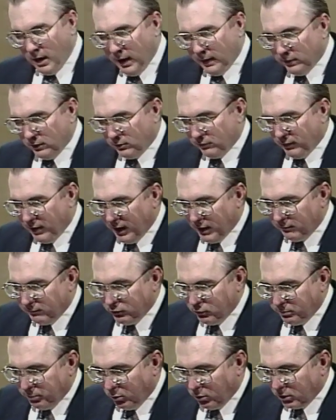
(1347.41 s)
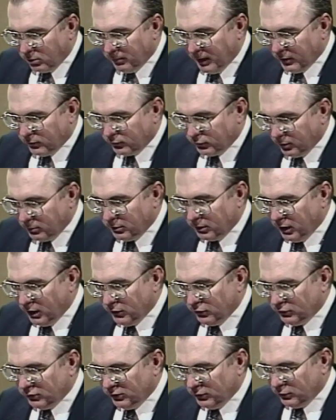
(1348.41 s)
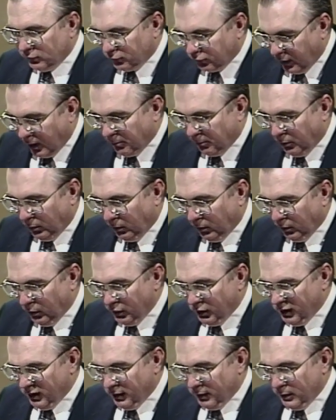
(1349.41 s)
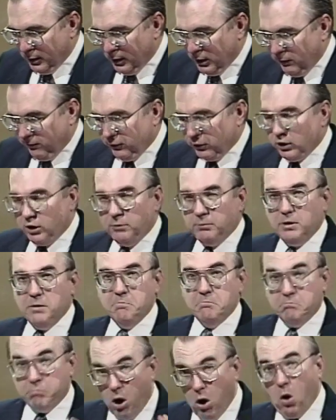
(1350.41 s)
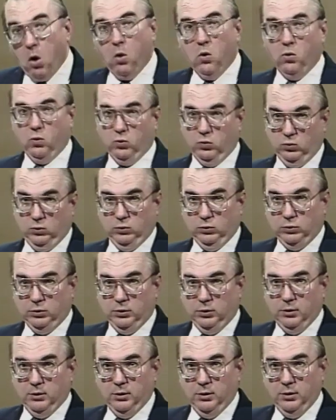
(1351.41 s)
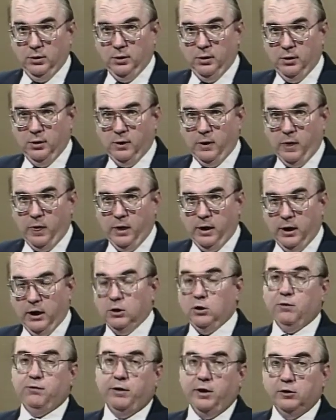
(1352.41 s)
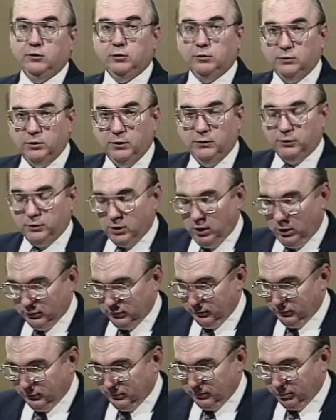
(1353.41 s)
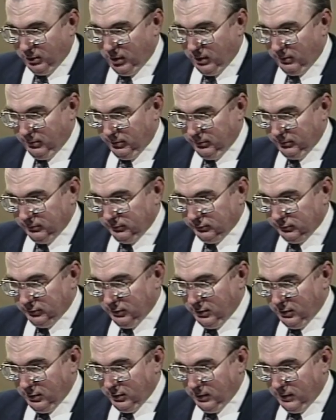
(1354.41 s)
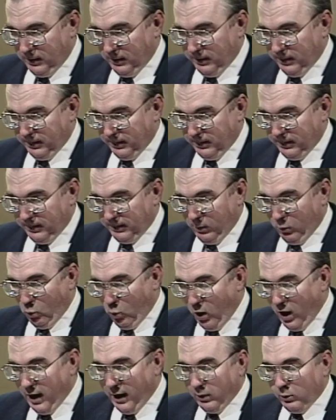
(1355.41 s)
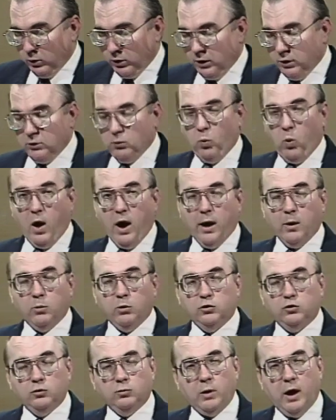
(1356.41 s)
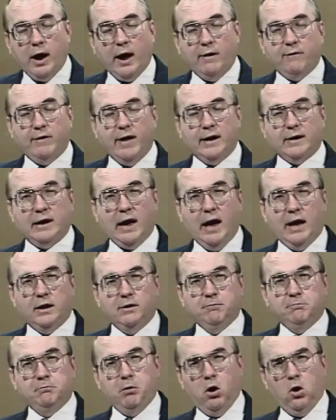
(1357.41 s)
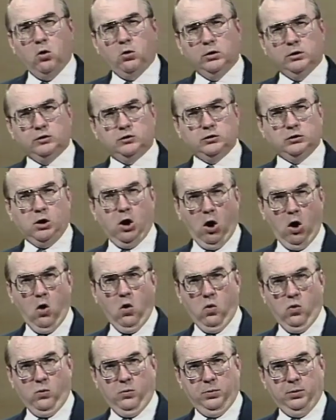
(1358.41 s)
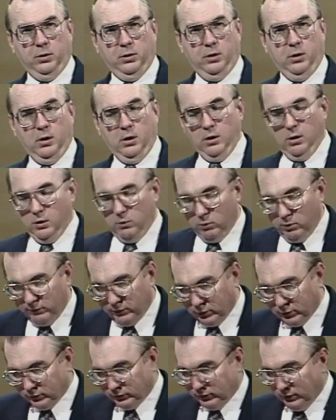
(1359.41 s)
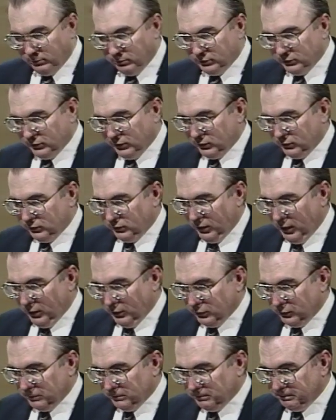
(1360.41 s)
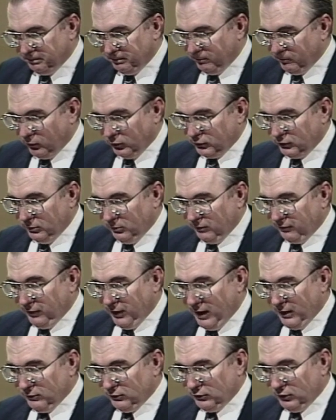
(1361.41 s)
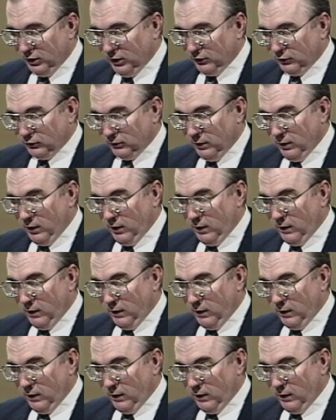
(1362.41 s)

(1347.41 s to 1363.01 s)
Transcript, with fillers: and the divine viewpoint about tribulation and trouble if you're going to be bold in the face of difficulties and problems. Now, why would, it, why would you have that kind of boldness and hope? Well, verse number six says, verse number five says,